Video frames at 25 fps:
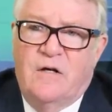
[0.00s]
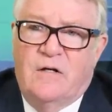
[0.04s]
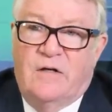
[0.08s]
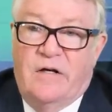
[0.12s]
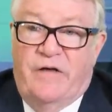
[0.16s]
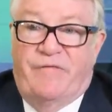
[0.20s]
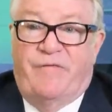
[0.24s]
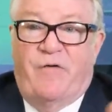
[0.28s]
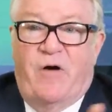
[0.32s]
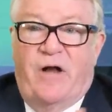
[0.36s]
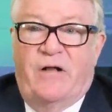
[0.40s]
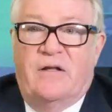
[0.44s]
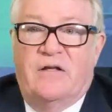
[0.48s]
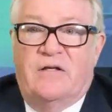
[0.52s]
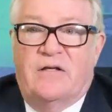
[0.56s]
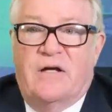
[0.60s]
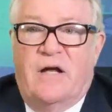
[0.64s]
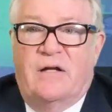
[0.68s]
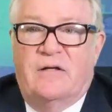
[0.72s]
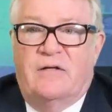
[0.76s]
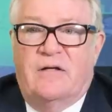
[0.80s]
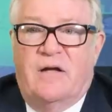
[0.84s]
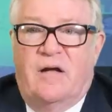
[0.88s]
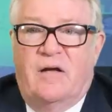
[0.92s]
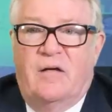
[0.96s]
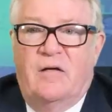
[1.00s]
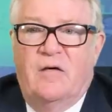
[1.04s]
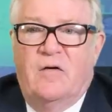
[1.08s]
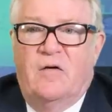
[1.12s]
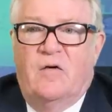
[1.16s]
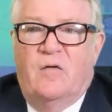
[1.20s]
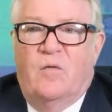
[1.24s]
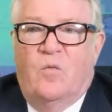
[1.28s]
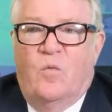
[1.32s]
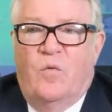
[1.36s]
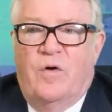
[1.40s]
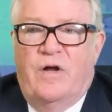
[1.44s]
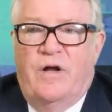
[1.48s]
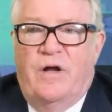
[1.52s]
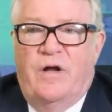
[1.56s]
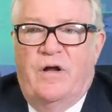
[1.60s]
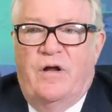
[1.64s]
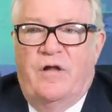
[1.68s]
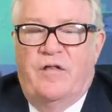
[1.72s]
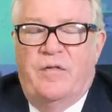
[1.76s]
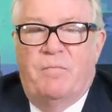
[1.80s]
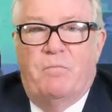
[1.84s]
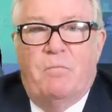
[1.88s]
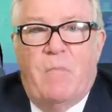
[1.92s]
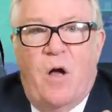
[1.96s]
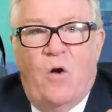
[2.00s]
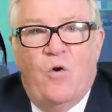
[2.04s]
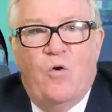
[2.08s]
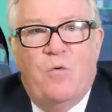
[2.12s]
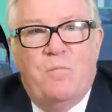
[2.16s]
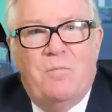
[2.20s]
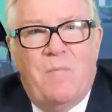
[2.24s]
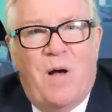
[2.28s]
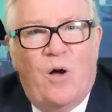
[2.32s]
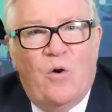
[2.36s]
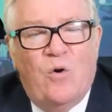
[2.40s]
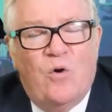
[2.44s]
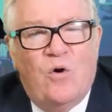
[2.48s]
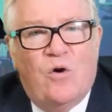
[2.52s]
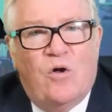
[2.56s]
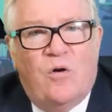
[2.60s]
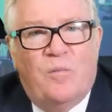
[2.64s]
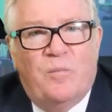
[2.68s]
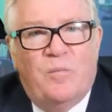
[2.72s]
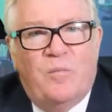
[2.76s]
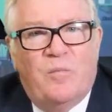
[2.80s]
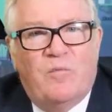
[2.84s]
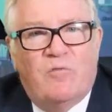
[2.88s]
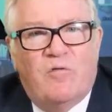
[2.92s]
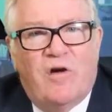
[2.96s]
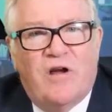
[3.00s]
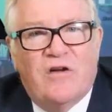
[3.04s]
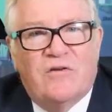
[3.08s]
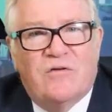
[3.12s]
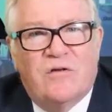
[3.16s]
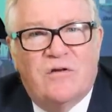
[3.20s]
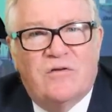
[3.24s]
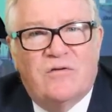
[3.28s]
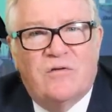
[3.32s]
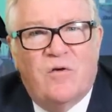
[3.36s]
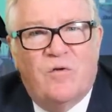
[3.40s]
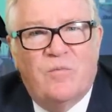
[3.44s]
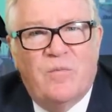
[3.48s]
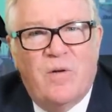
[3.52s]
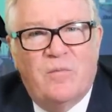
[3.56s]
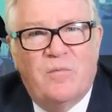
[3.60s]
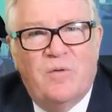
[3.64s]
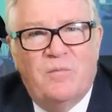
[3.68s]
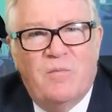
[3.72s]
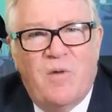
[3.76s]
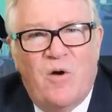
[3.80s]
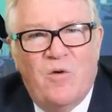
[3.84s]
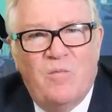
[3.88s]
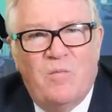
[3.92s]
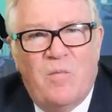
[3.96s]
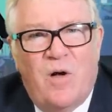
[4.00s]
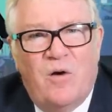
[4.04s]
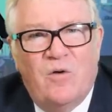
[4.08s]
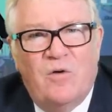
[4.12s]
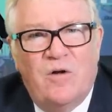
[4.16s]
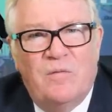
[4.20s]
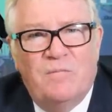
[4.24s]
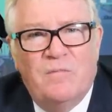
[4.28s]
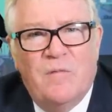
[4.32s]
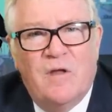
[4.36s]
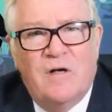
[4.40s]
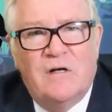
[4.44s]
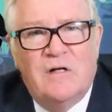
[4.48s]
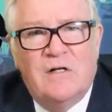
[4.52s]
left, right and centre with Mo Mowlam, rest her soul. Remember Mo Mowlam?